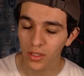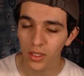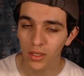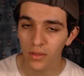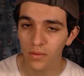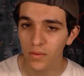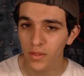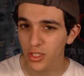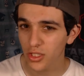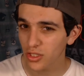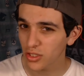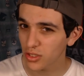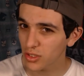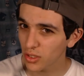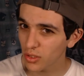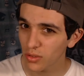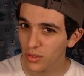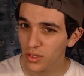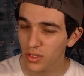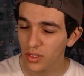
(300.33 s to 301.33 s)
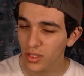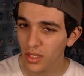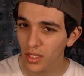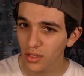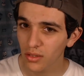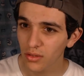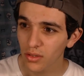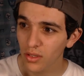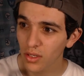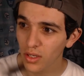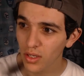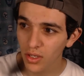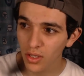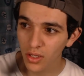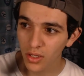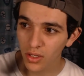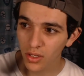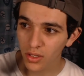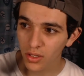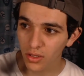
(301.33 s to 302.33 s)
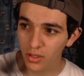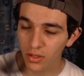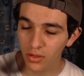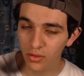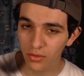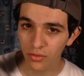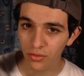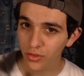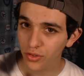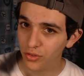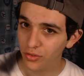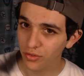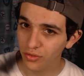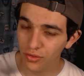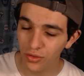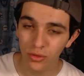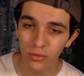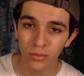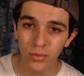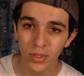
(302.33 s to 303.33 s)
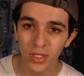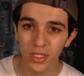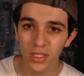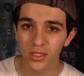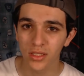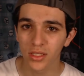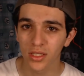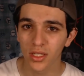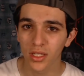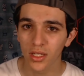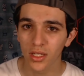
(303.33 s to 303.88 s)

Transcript: can we just slow it down for a few minutes